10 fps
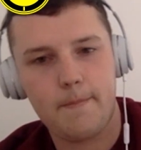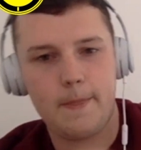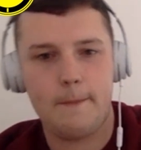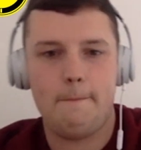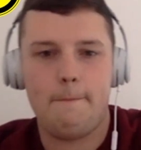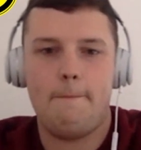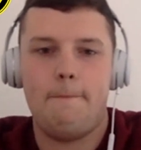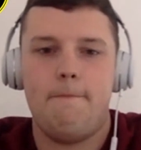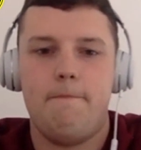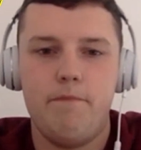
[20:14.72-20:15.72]

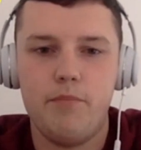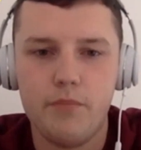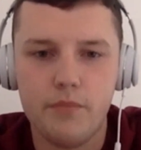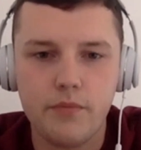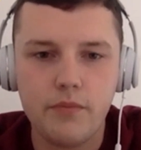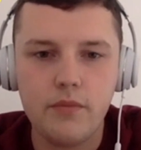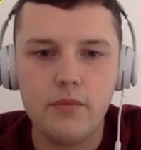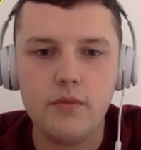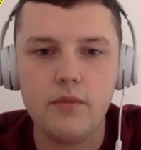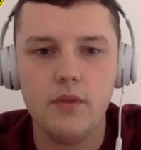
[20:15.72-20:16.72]

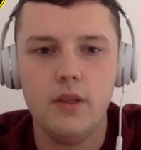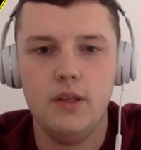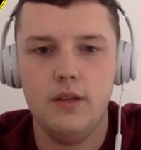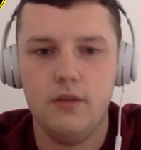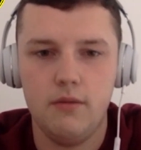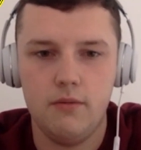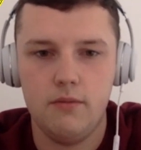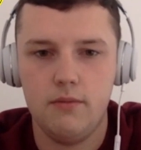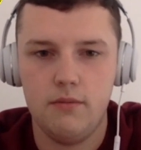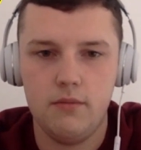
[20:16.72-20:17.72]

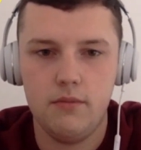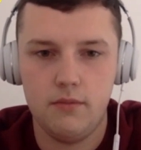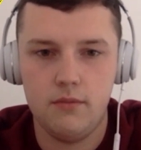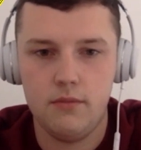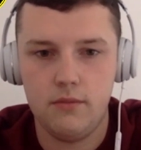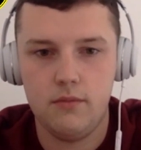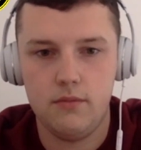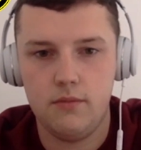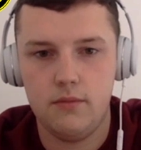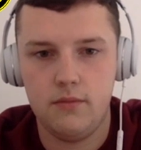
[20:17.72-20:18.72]

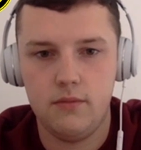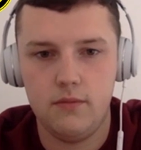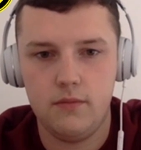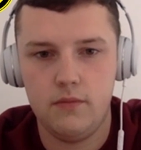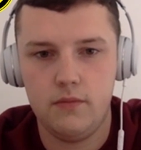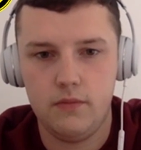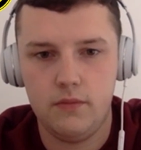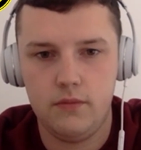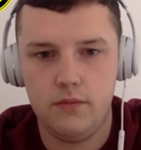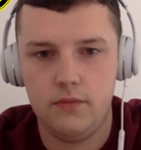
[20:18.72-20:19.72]

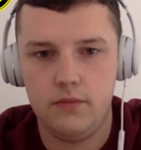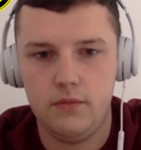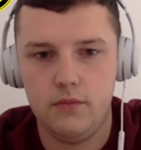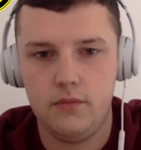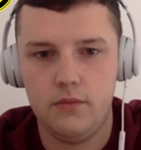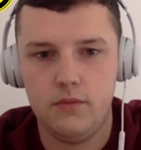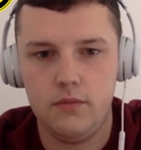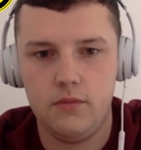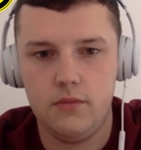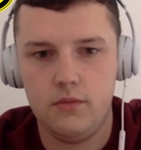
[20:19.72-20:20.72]

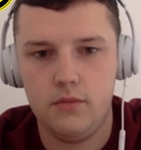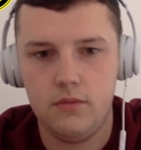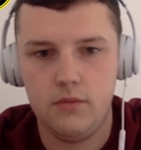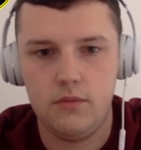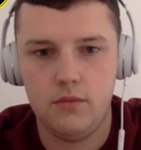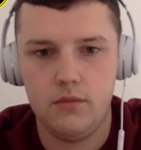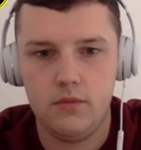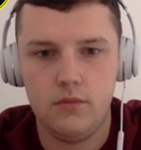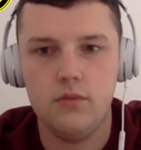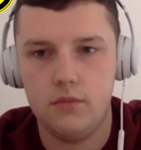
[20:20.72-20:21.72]

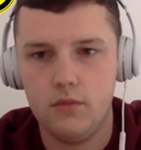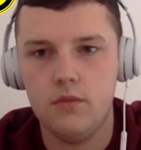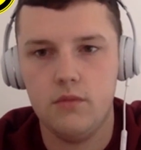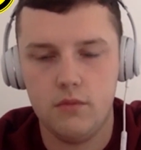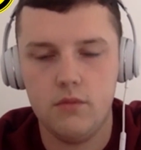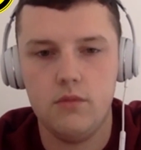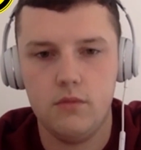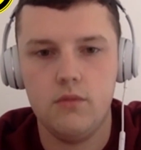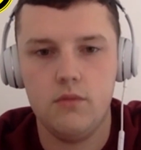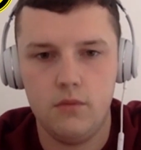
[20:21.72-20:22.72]
(not speaking)